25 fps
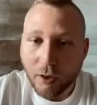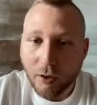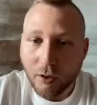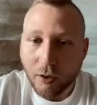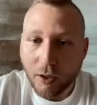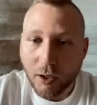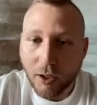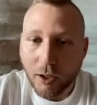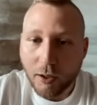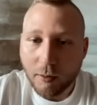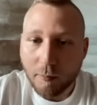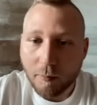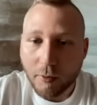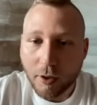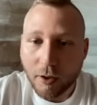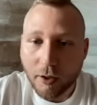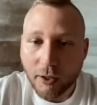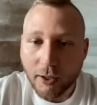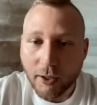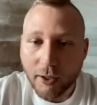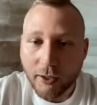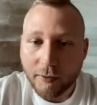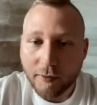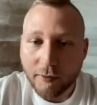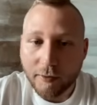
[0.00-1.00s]

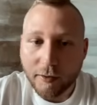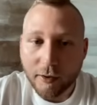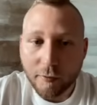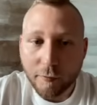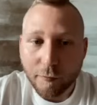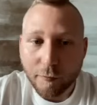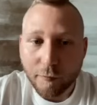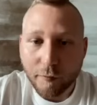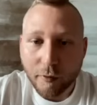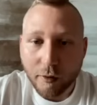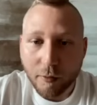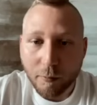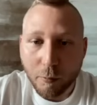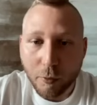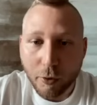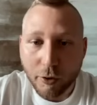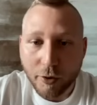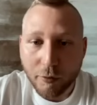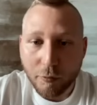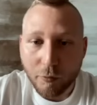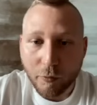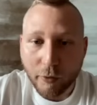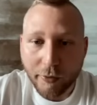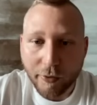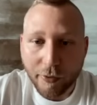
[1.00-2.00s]
And if more
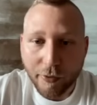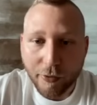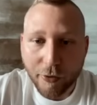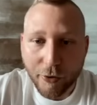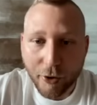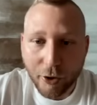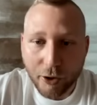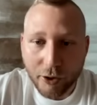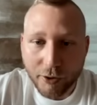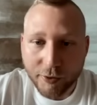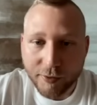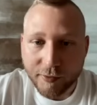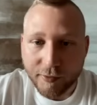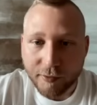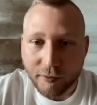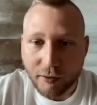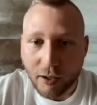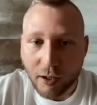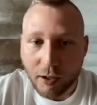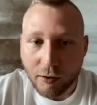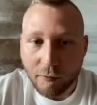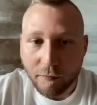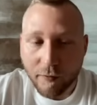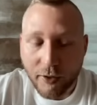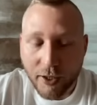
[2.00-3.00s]
than 1/3
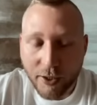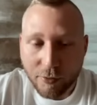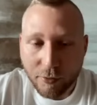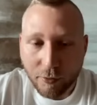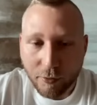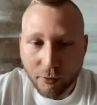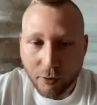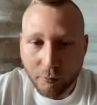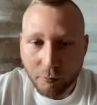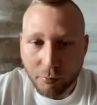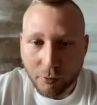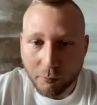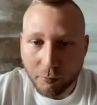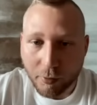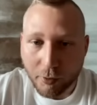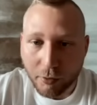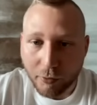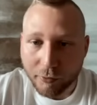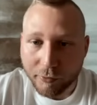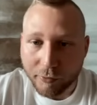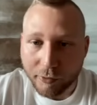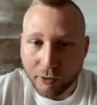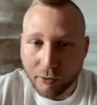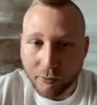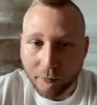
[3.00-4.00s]
are vetoing a
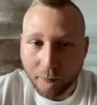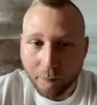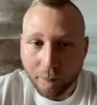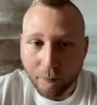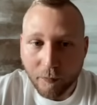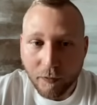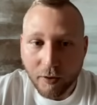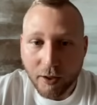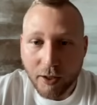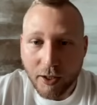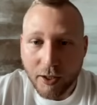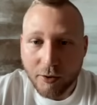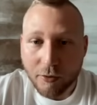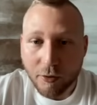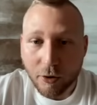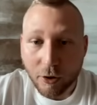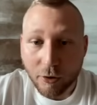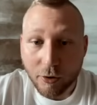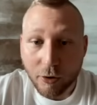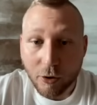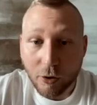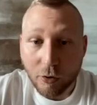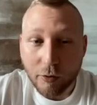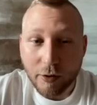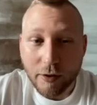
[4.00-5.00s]
proposal, it not
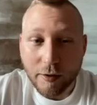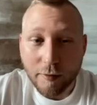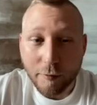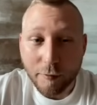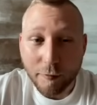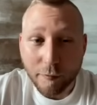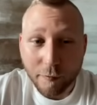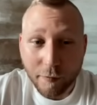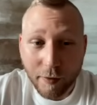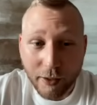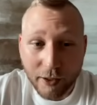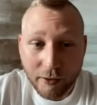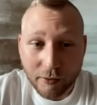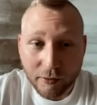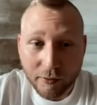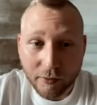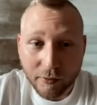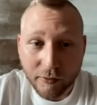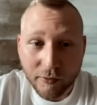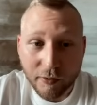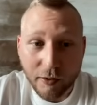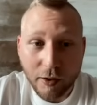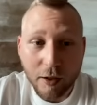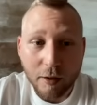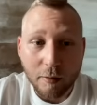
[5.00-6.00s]
only
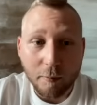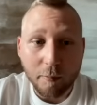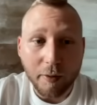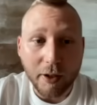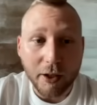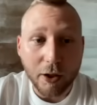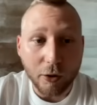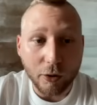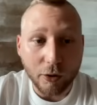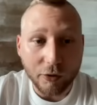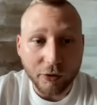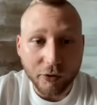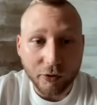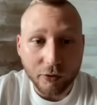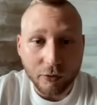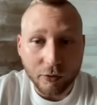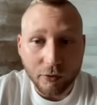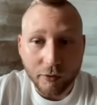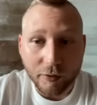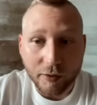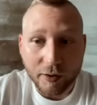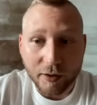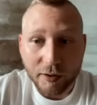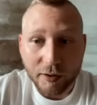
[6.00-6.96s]
fails, but also the